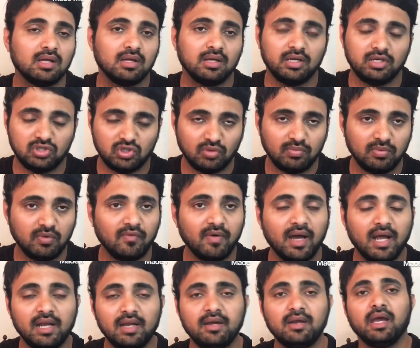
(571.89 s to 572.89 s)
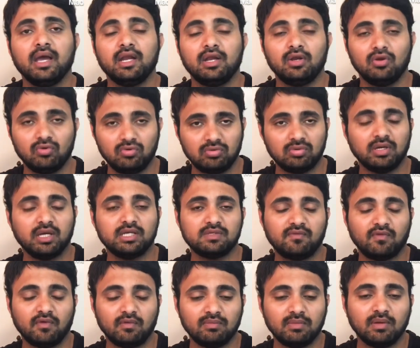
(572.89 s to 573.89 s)
it should be valid and notarized
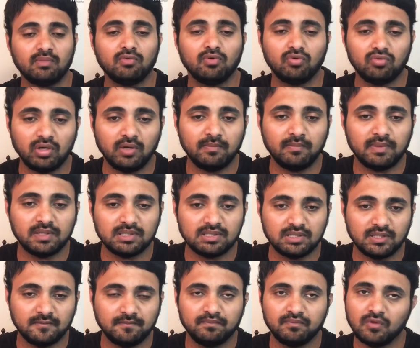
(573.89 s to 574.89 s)
from the notary person